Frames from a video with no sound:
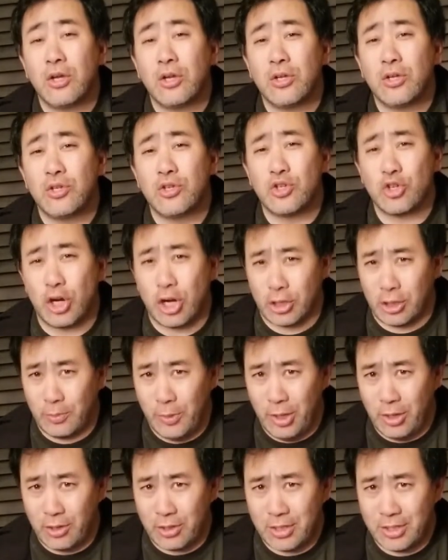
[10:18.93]
chocolate
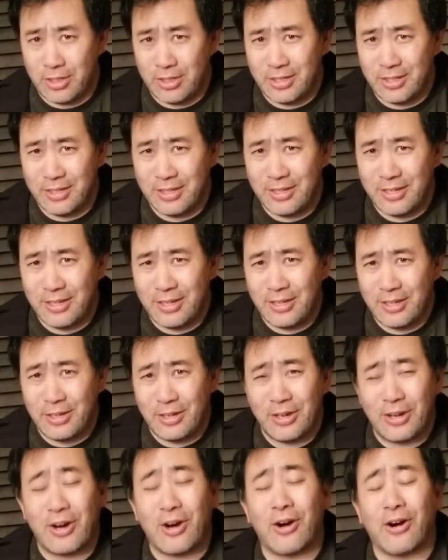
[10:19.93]
milk.
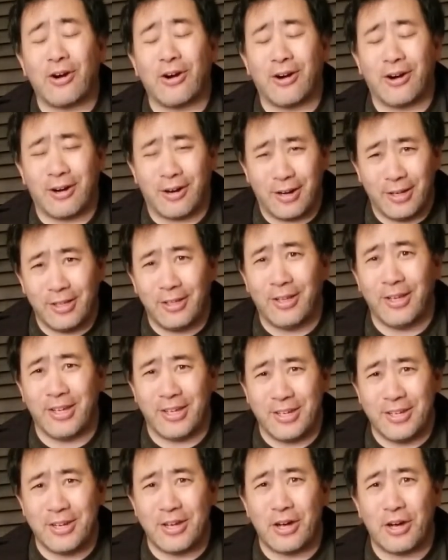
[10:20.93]
Oddly
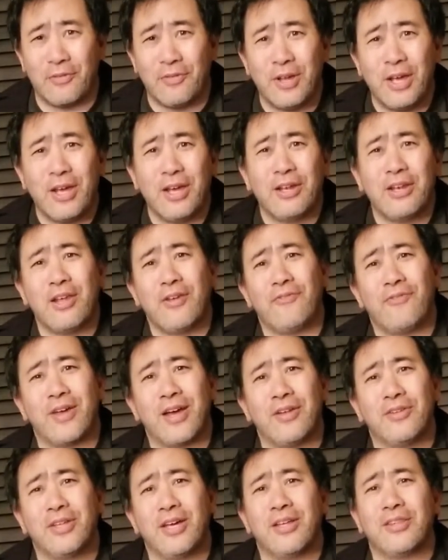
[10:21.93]
enough, they
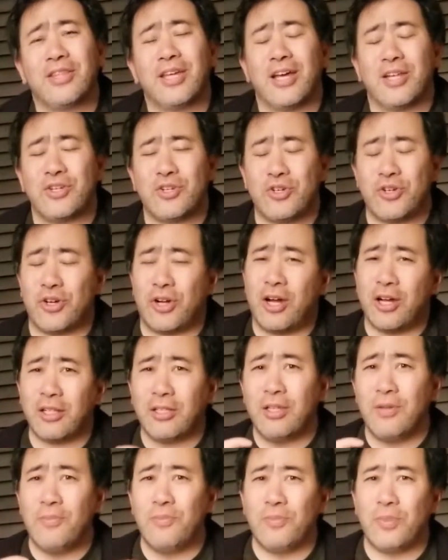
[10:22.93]
found out that
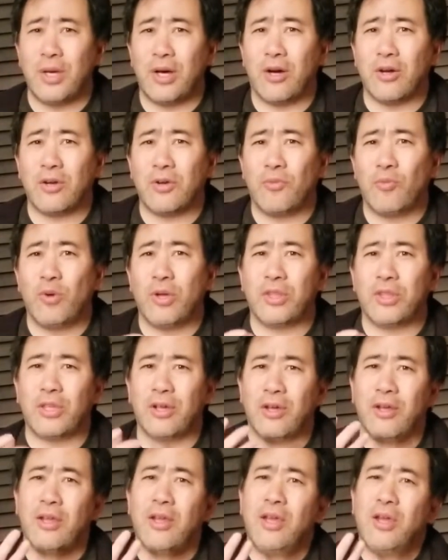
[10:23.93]
chocolate milk with a
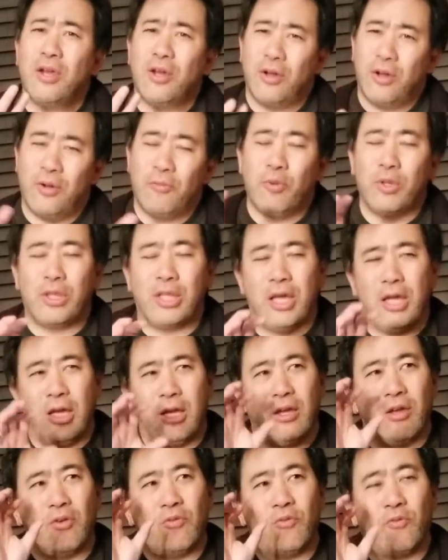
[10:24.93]

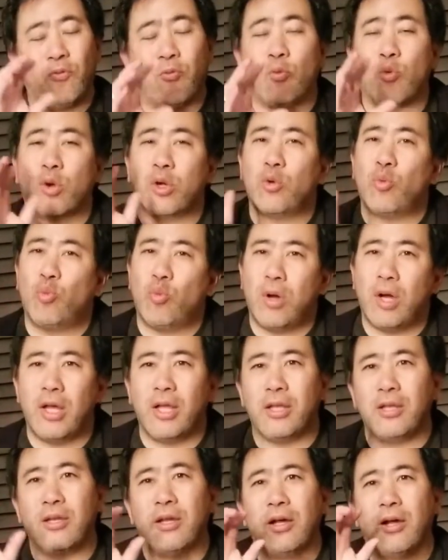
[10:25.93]

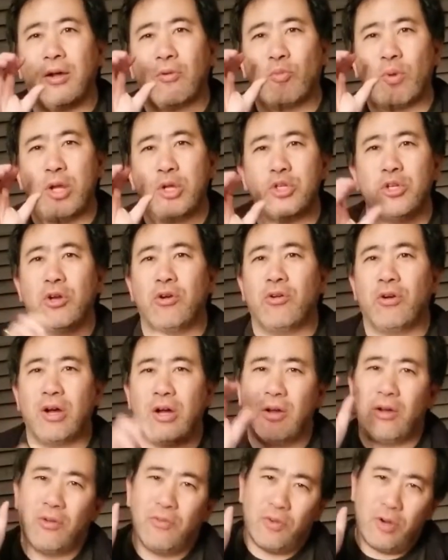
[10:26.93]
4-to-1 ratio
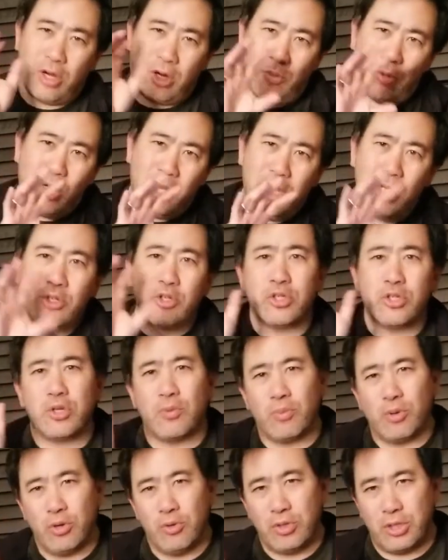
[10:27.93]
of carbohydrates to
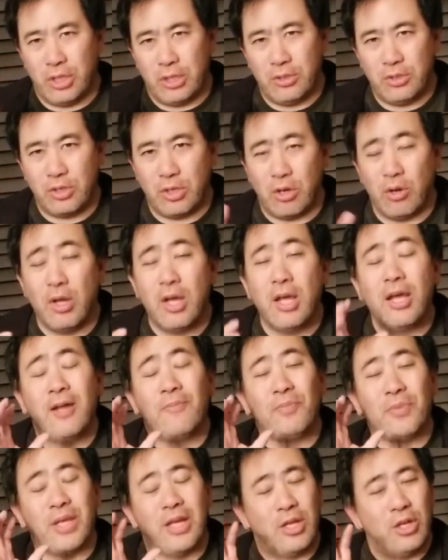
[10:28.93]
protein. So,
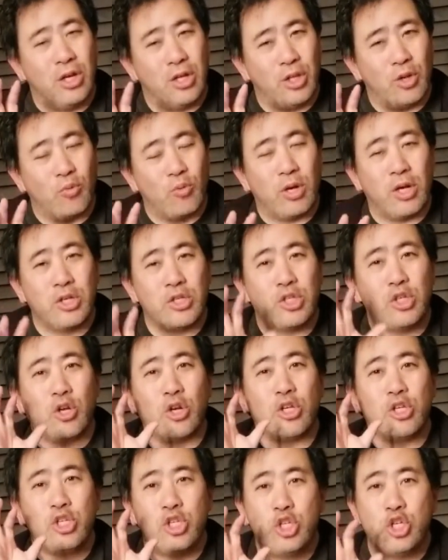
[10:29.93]
in other words, your
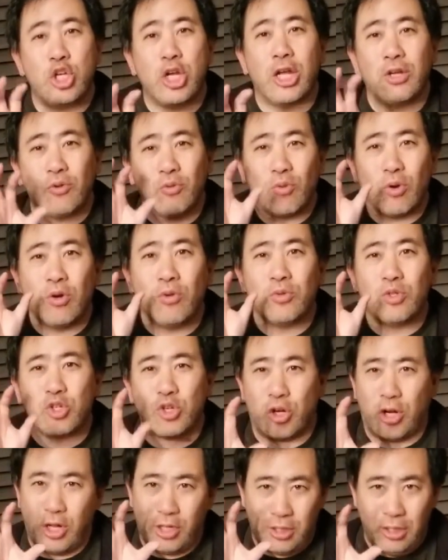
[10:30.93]
general
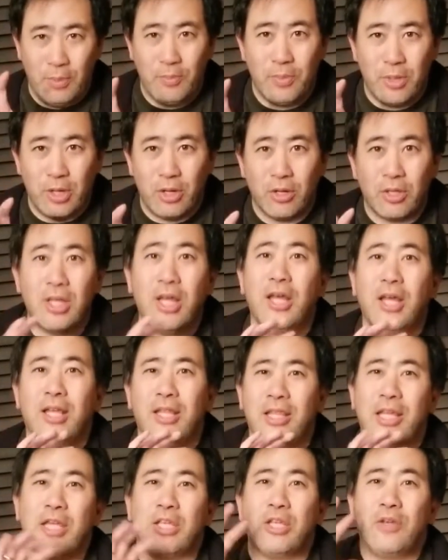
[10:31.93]
chocolate milk
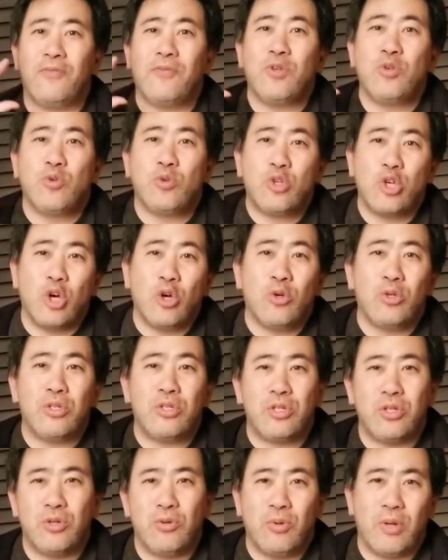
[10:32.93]
that if you go
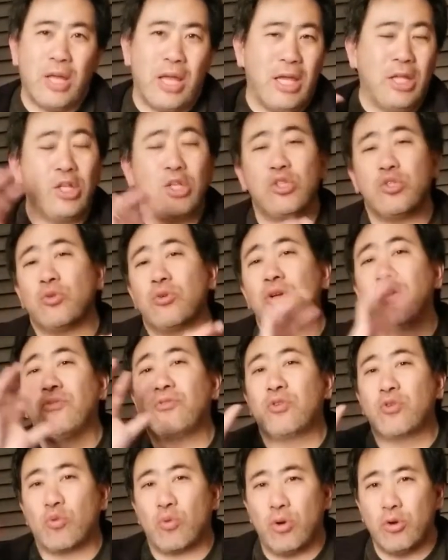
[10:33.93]
to any sort of
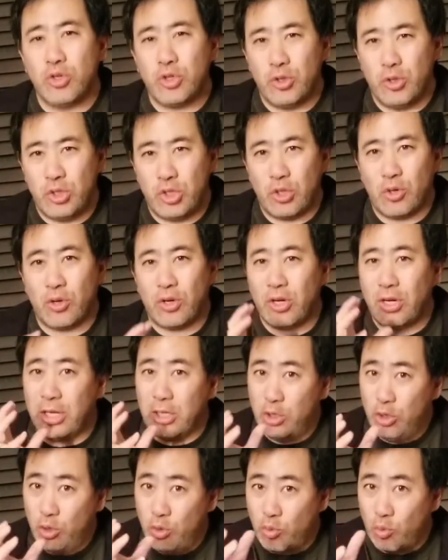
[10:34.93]
grocery store that
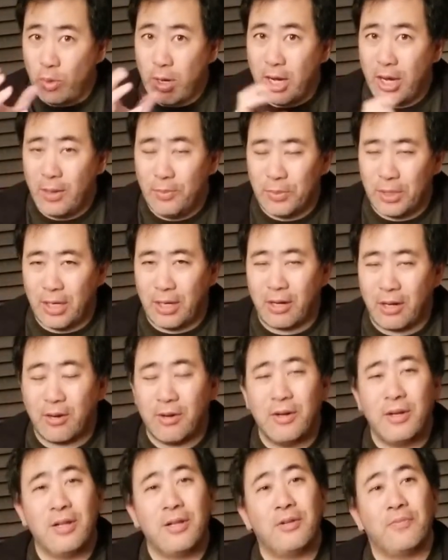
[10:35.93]
you grab there
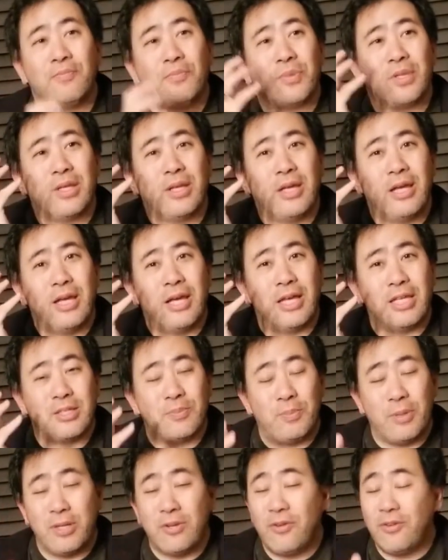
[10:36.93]
has
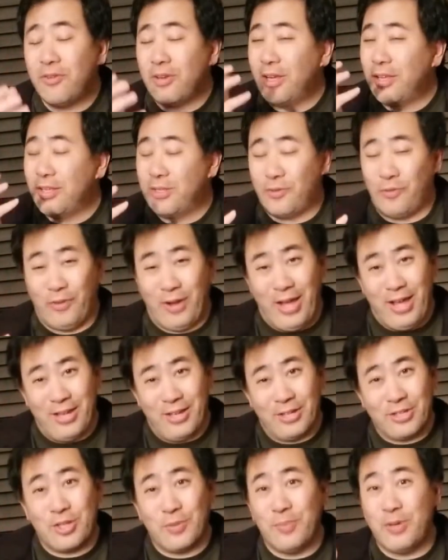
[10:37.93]
found
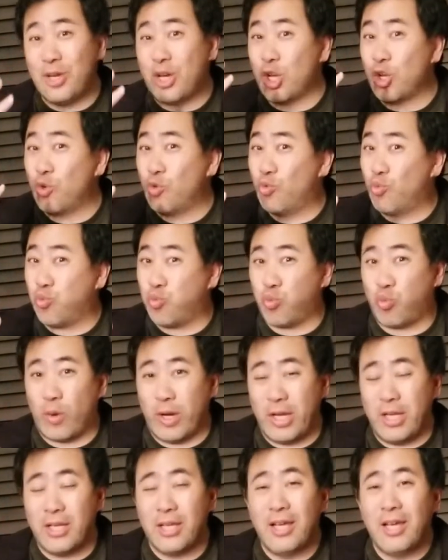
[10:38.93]
out to be a
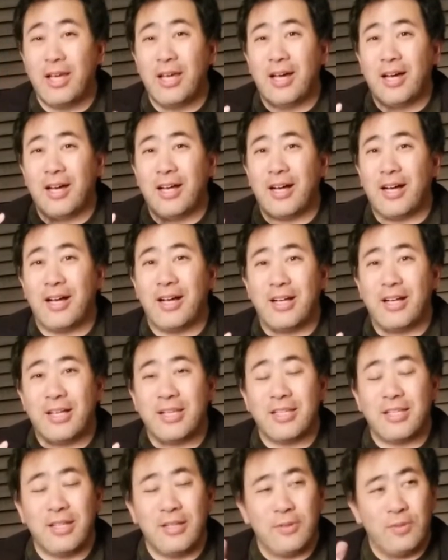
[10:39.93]
great uh,
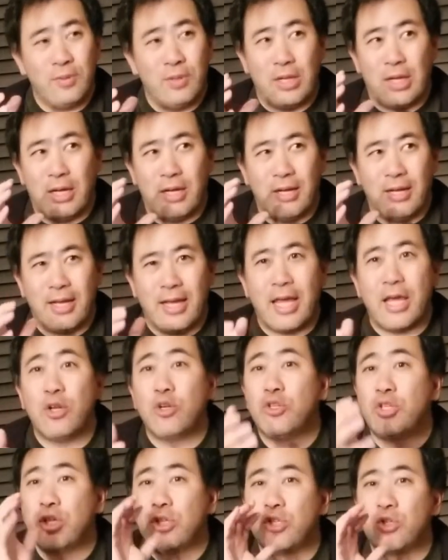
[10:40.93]

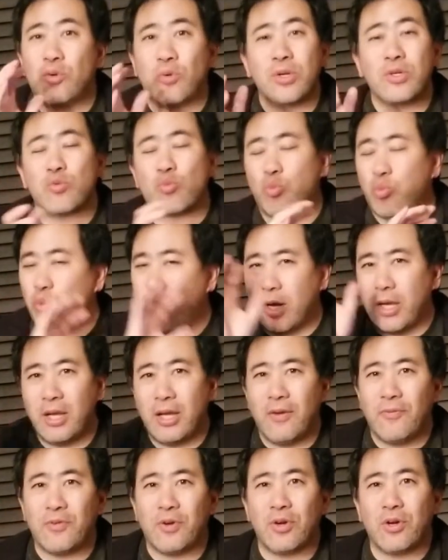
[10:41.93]
energy source right
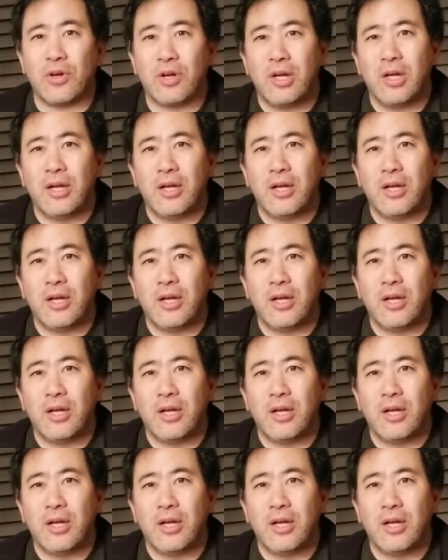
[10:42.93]
after